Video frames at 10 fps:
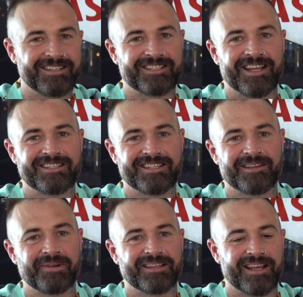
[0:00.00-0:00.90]
I just
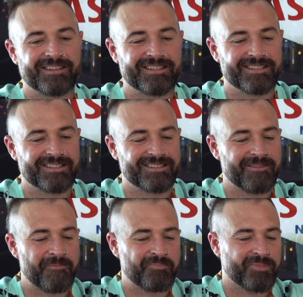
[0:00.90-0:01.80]
think about that because
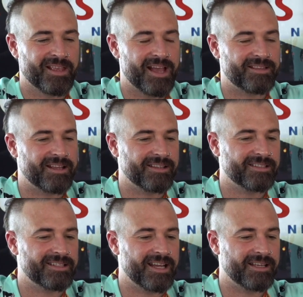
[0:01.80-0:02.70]
at the end of
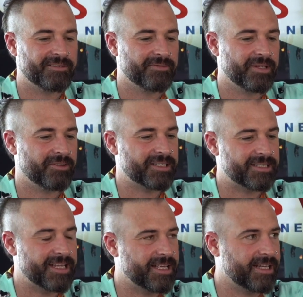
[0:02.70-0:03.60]
the day, we don't get
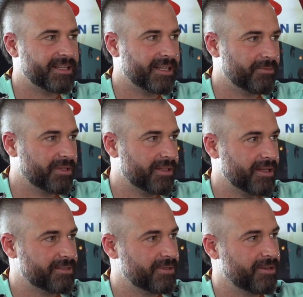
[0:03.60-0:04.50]
to take anything with us.